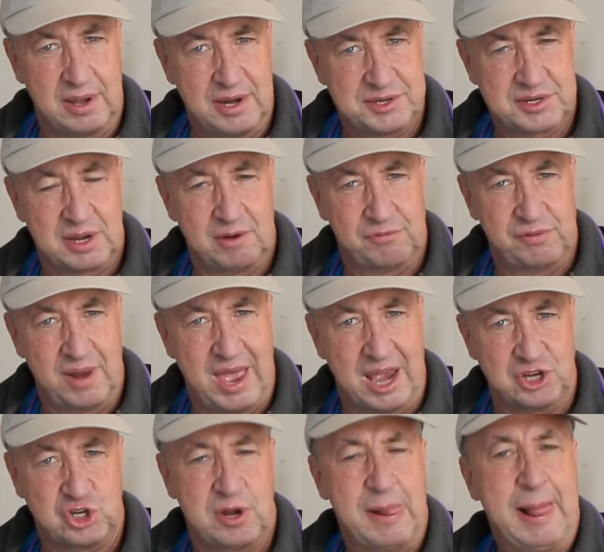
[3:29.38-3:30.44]
and it's going to
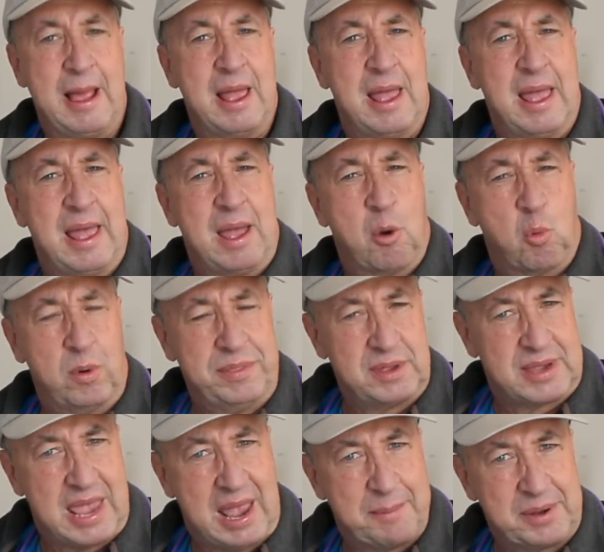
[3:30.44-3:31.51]
flash. When the
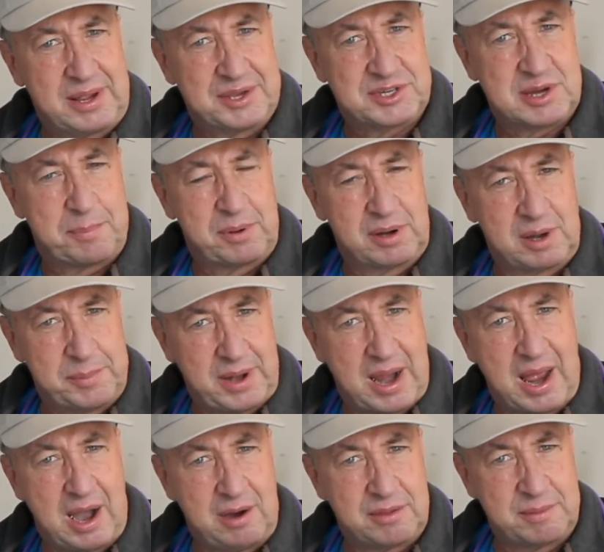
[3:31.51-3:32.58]
cabin gets up a little bit
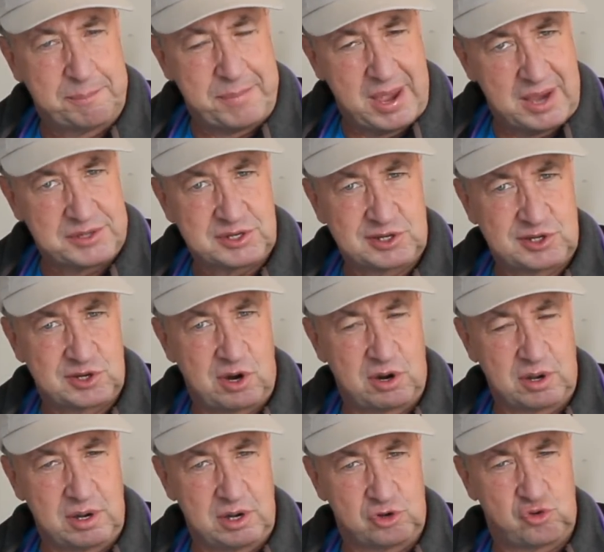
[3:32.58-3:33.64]
higher, the masks are
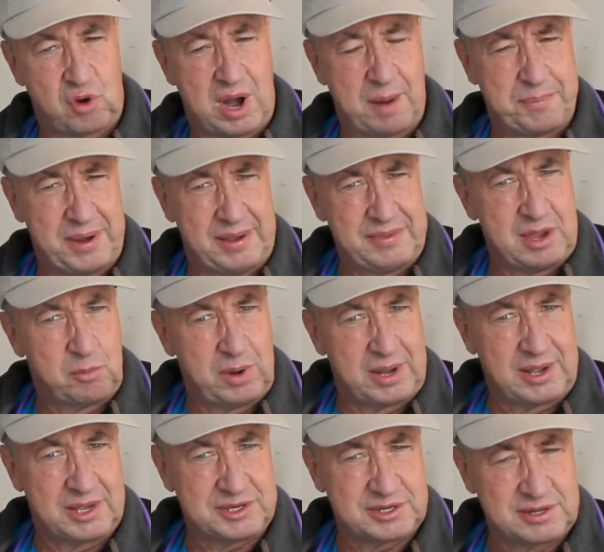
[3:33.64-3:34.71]
going to drop. And then
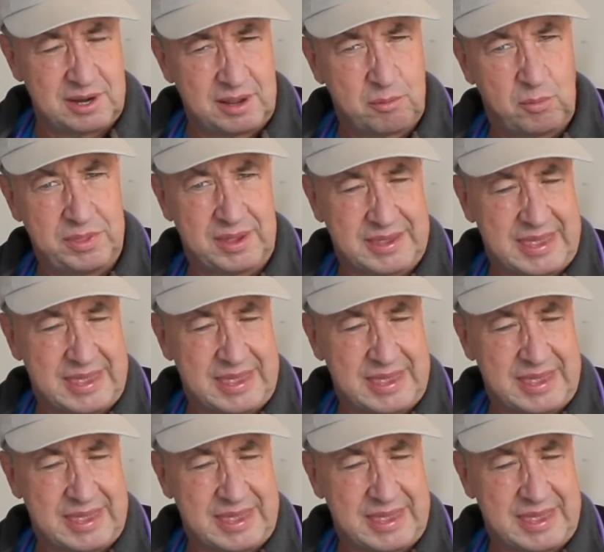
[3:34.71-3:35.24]
when the